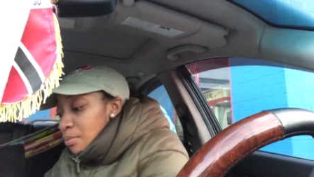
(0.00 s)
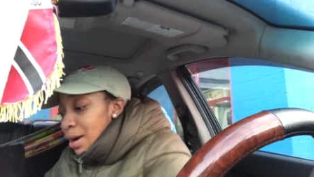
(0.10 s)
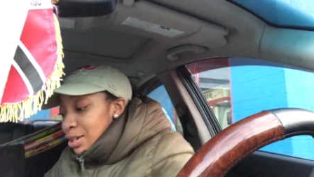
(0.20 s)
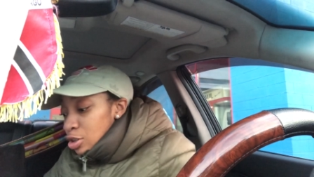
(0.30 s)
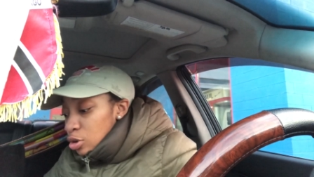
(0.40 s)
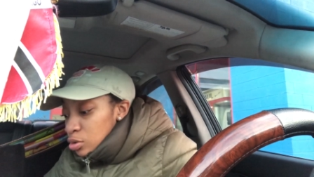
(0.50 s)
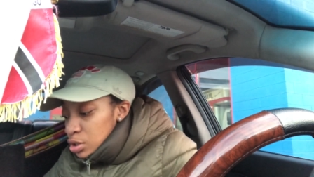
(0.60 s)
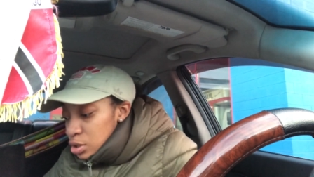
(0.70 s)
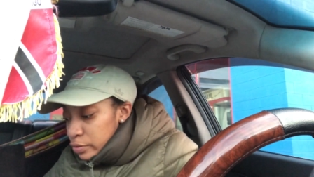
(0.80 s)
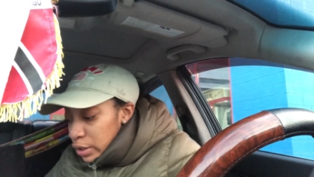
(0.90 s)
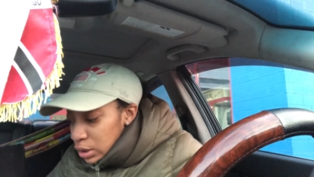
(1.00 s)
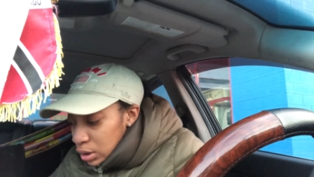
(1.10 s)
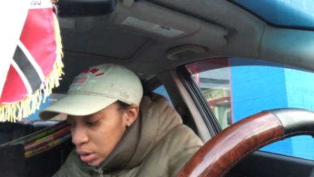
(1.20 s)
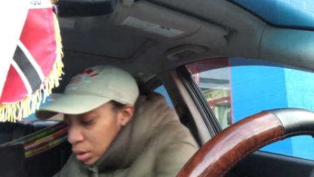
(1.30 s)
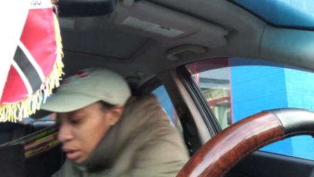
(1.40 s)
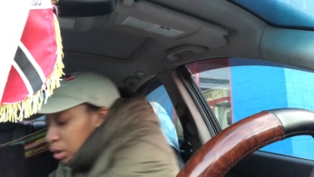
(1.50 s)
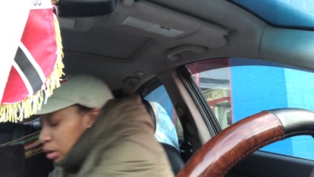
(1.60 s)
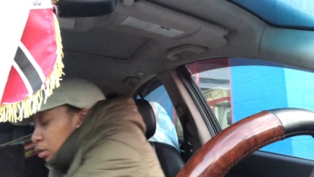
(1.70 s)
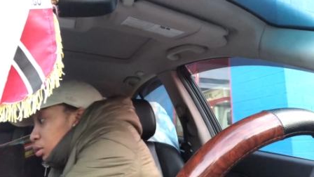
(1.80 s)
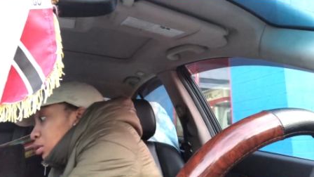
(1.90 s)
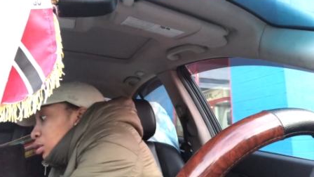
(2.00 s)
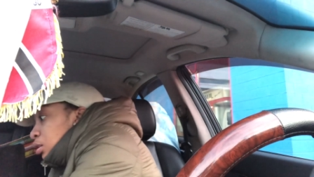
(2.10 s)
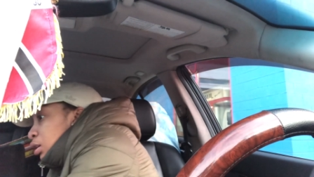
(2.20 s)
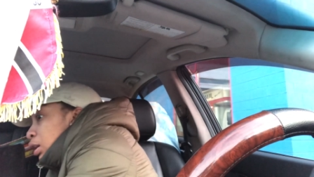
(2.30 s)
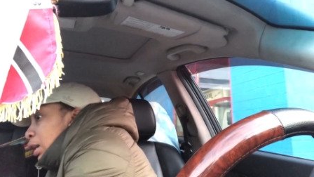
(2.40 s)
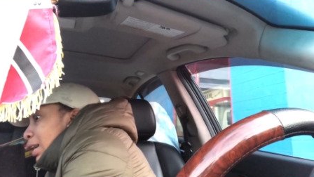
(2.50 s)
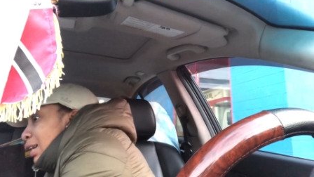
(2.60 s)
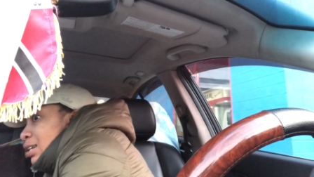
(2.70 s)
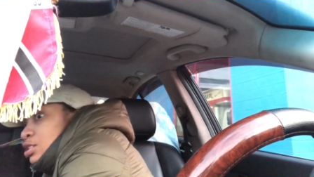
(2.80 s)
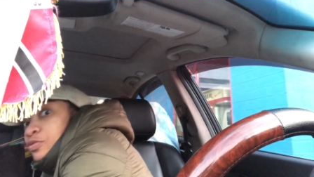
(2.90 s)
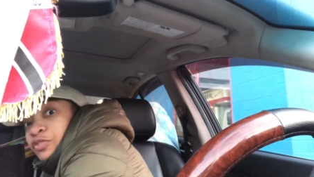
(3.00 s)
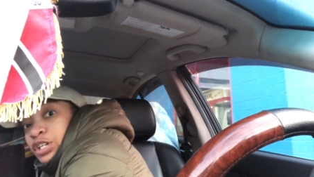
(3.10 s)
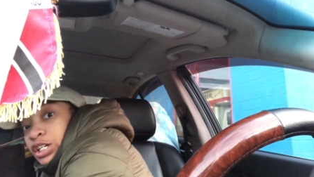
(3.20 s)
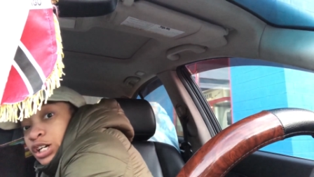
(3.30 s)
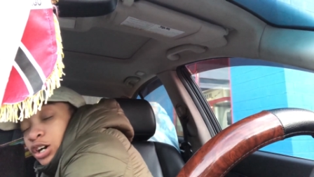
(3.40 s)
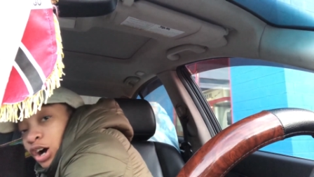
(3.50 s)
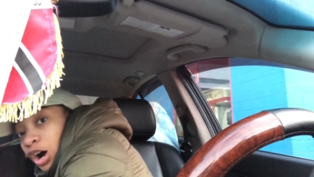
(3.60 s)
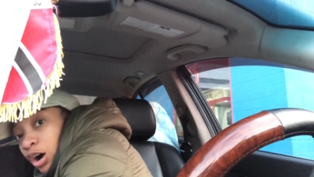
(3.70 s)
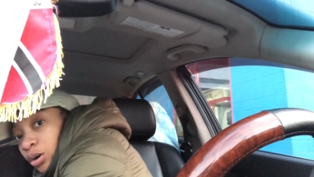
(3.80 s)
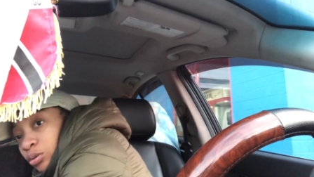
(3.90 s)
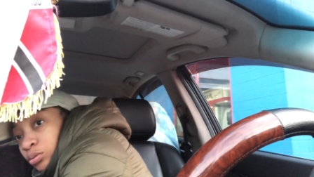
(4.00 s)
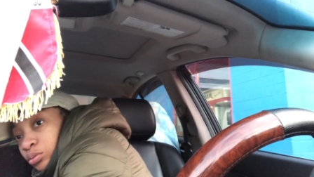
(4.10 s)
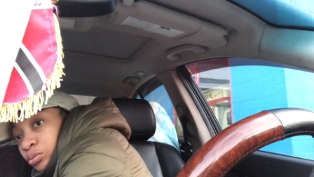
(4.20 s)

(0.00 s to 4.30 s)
my nose is running it is freaking cold